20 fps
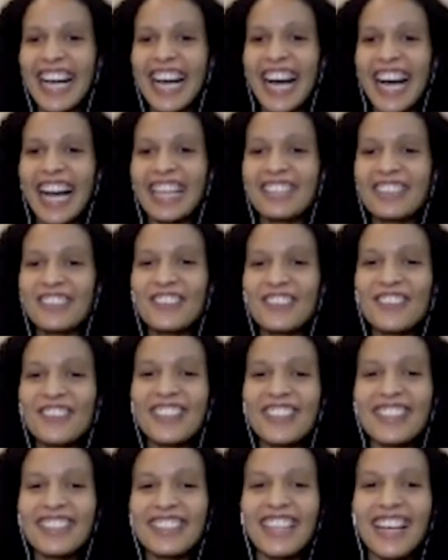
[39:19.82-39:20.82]
I do
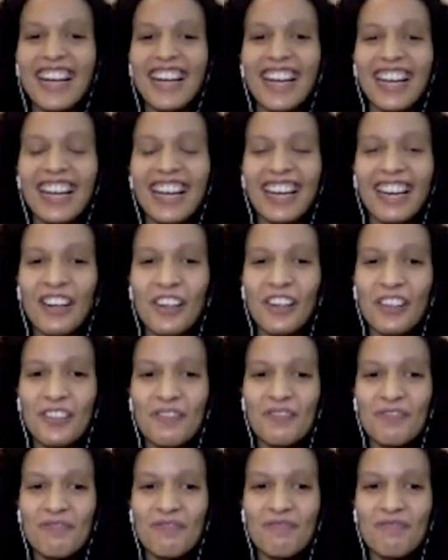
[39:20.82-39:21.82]
think that,
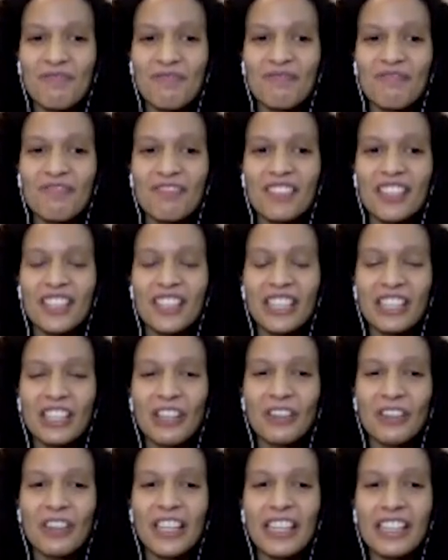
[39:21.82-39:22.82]
you
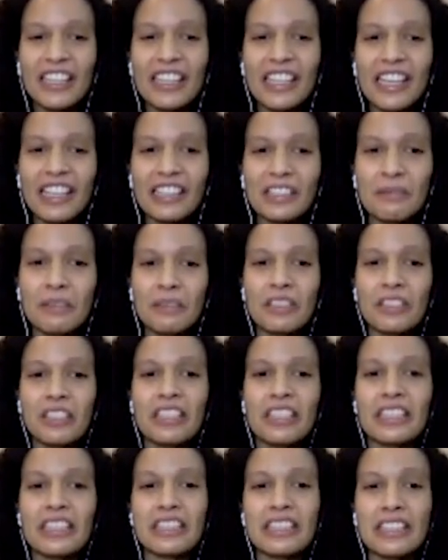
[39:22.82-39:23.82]
know, in the
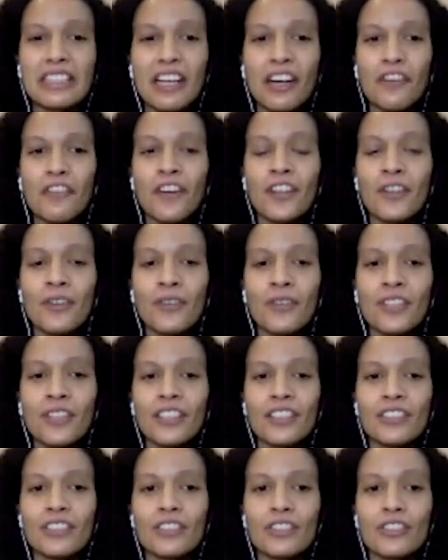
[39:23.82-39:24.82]
exhibition itself, I don't
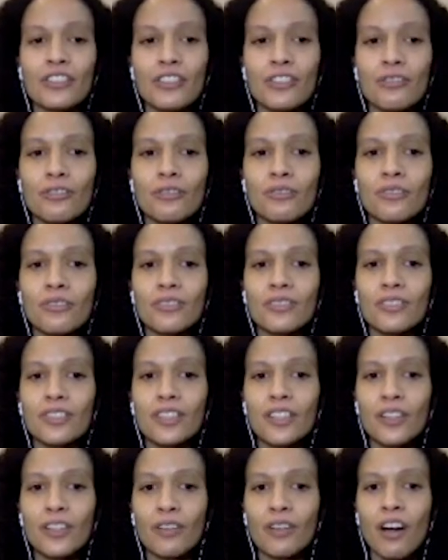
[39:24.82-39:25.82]
get too,
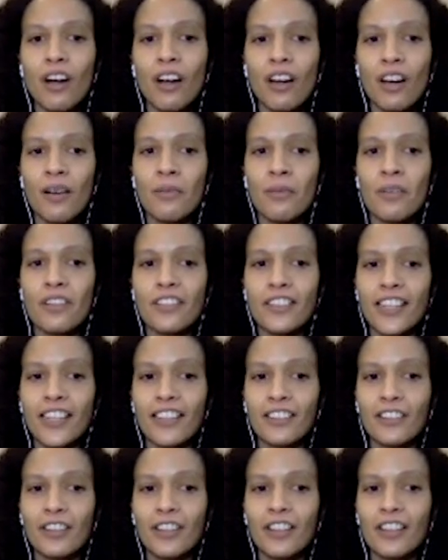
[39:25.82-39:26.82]
you know, caught up with
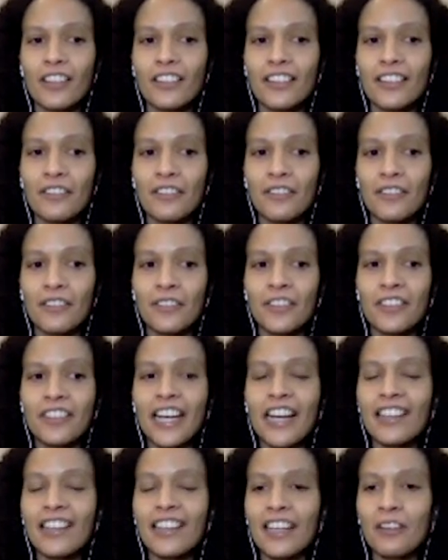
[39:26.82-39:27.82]
like, with
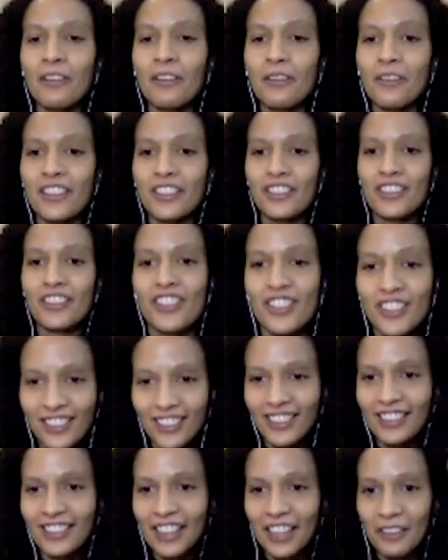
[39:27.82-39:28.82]
that language,
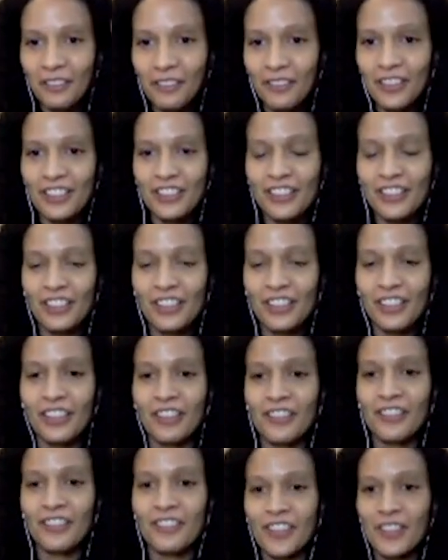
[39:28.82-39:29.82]
the language
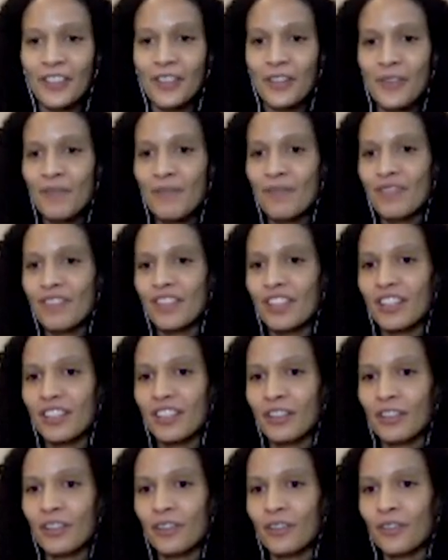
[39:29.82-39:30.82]
of, you
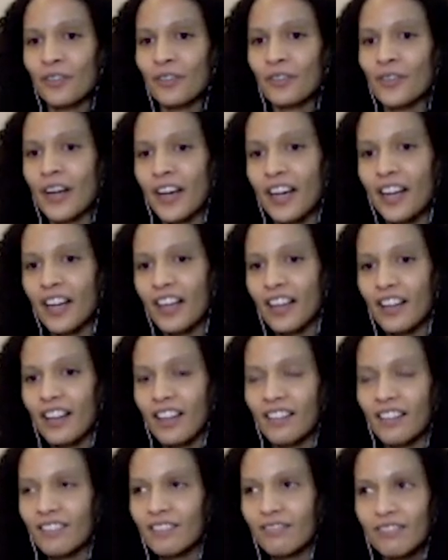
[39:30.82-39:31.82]
know,
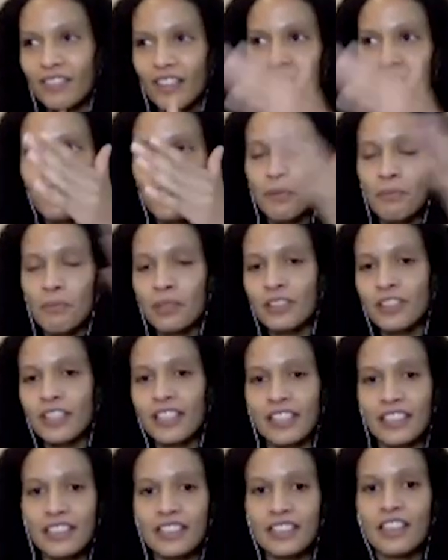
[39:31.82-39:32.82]
of the
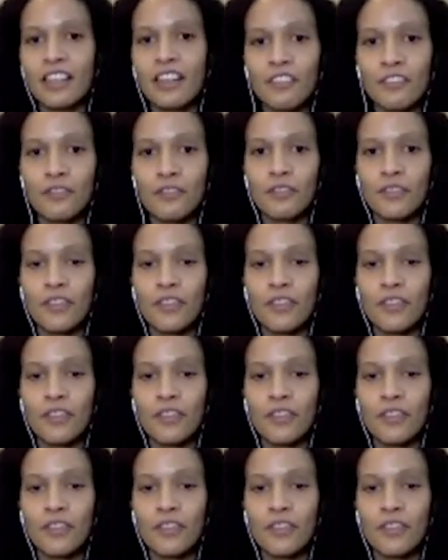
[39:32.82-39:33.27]
building itself